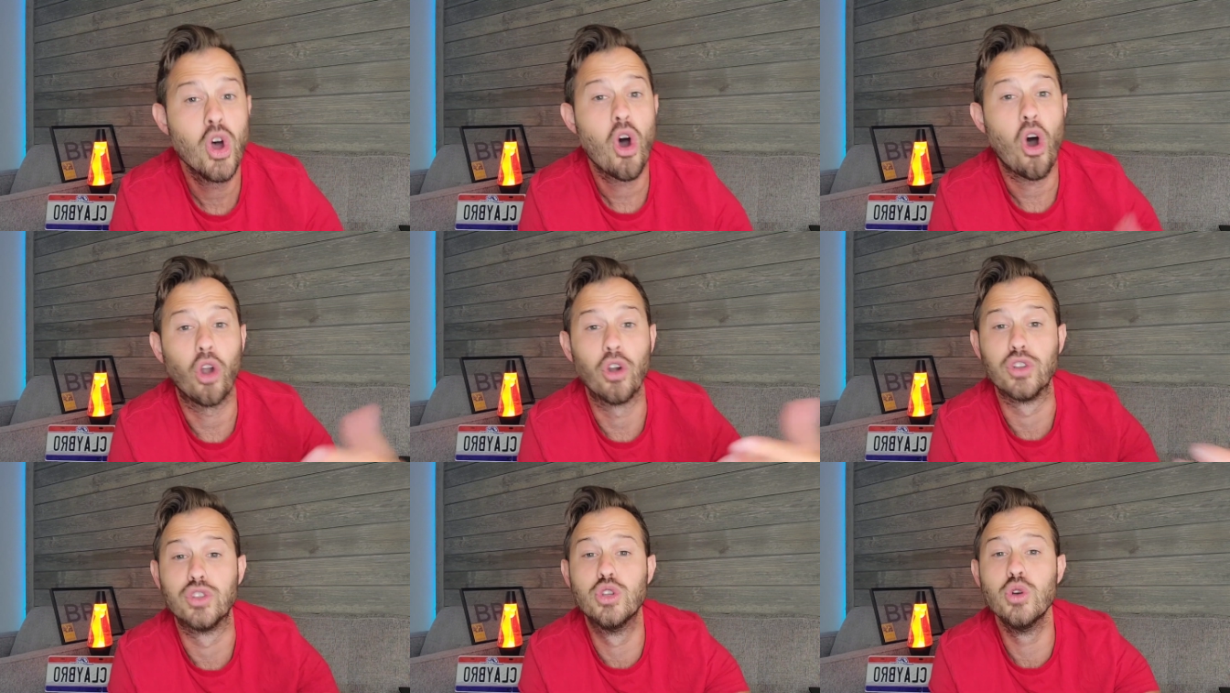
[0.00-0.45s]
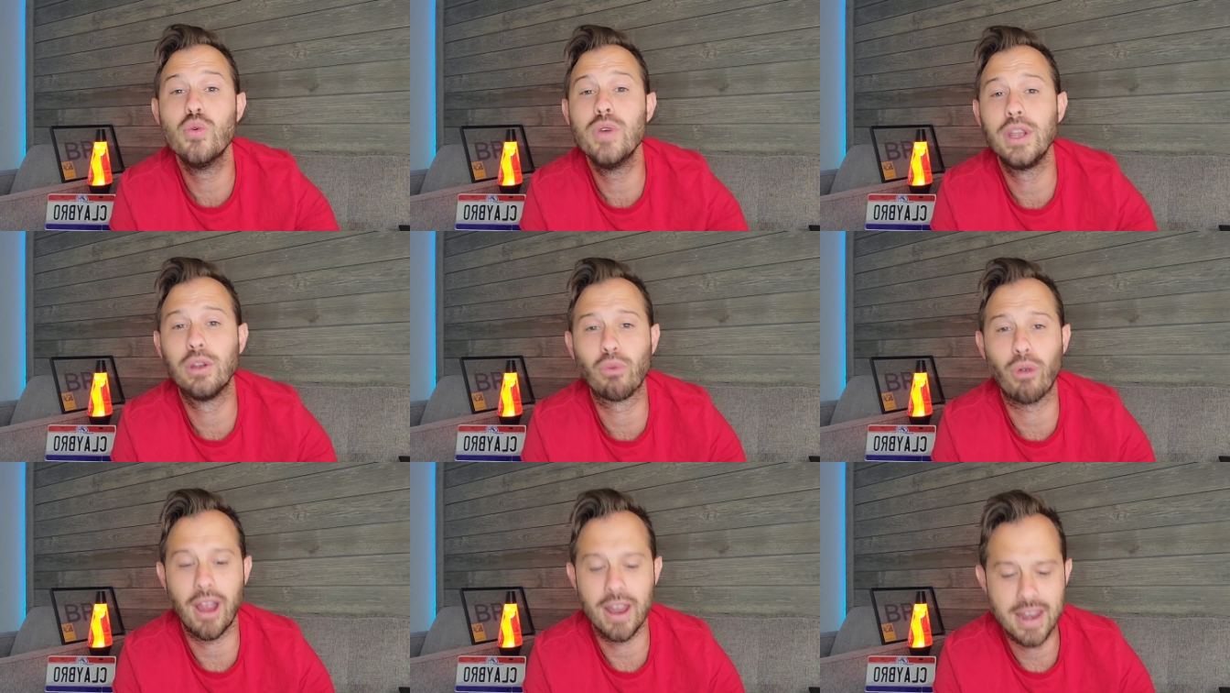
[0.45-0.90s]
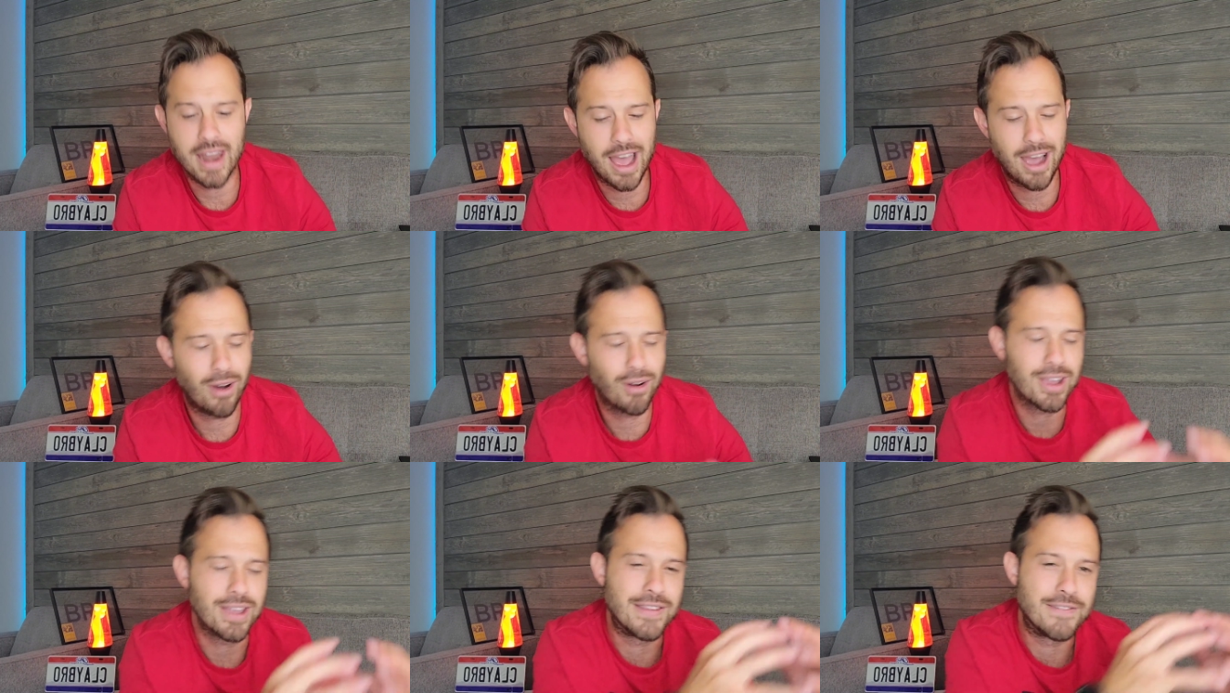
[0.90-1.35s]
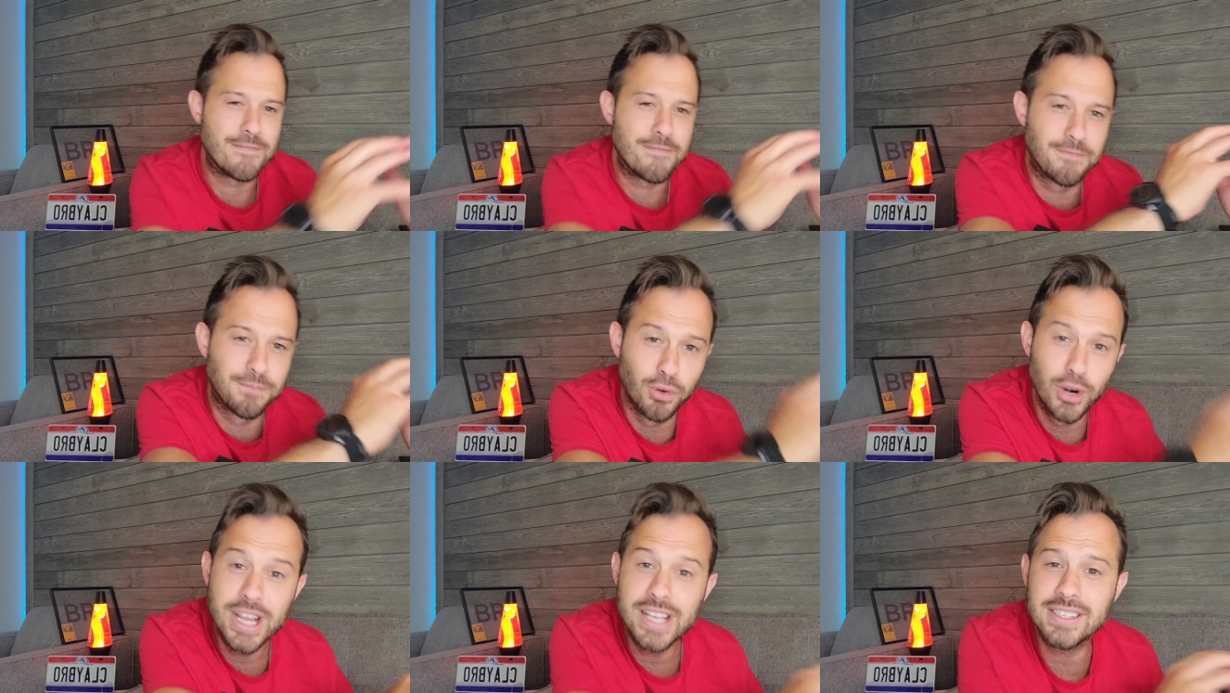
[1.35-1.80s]
are doing right now in
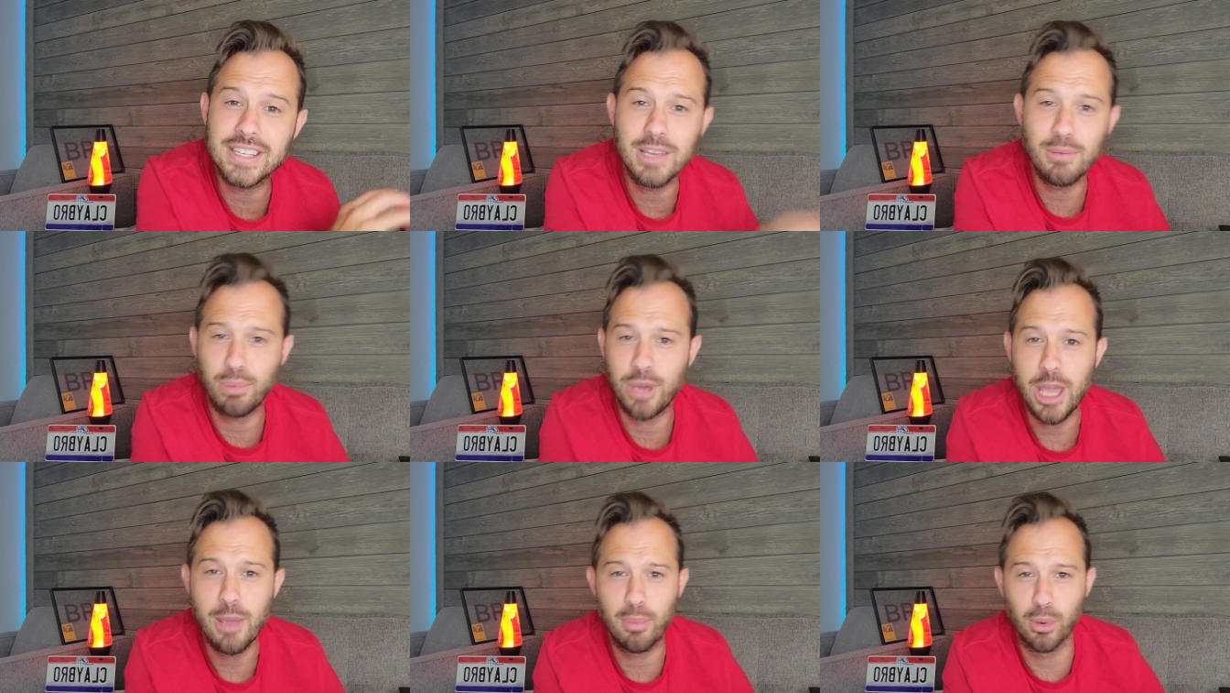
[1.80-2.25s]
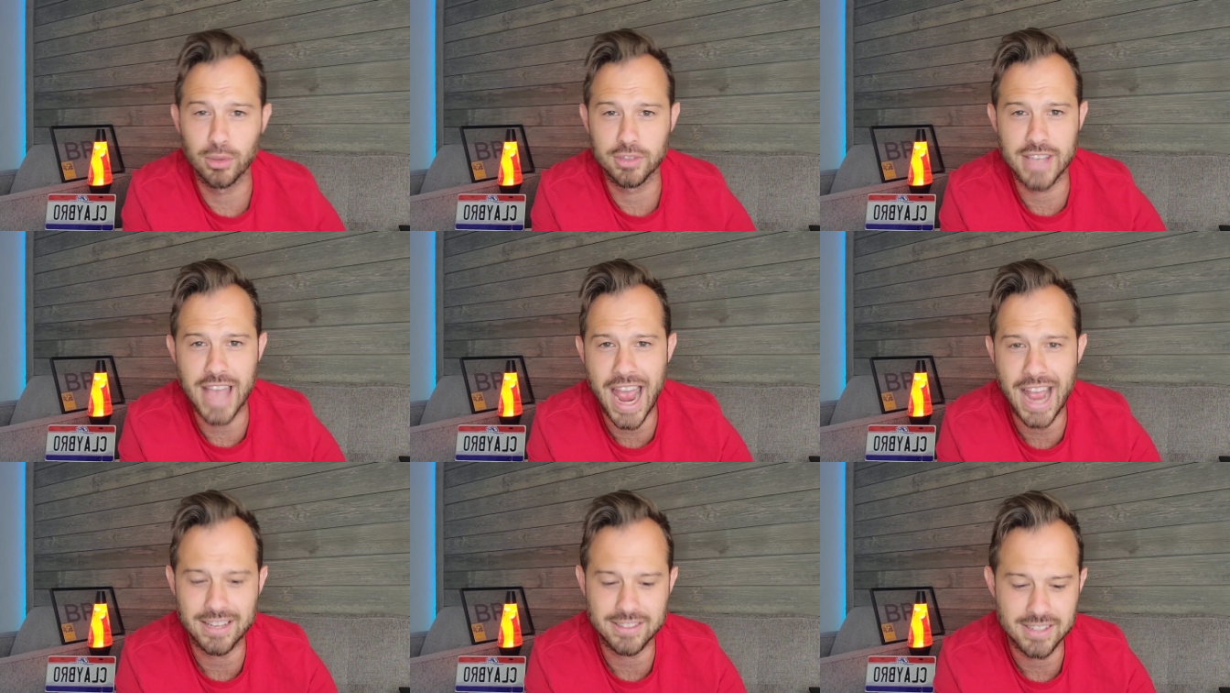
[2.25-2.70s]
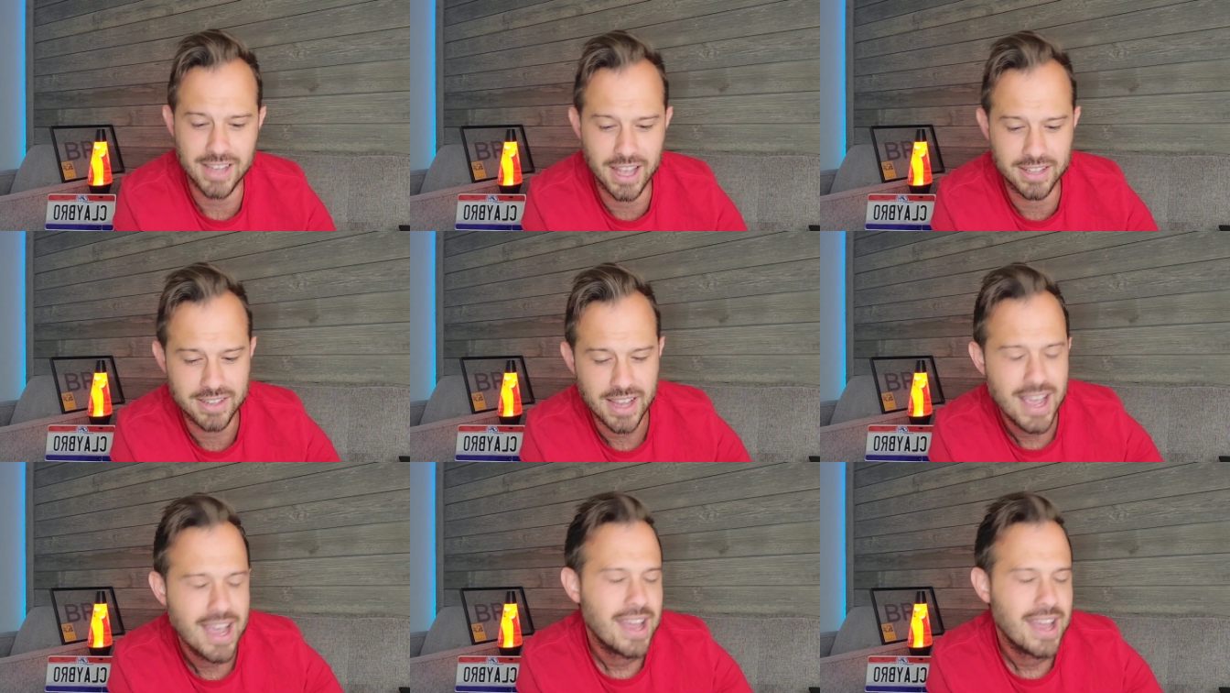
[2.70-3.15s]
freezing people's assets,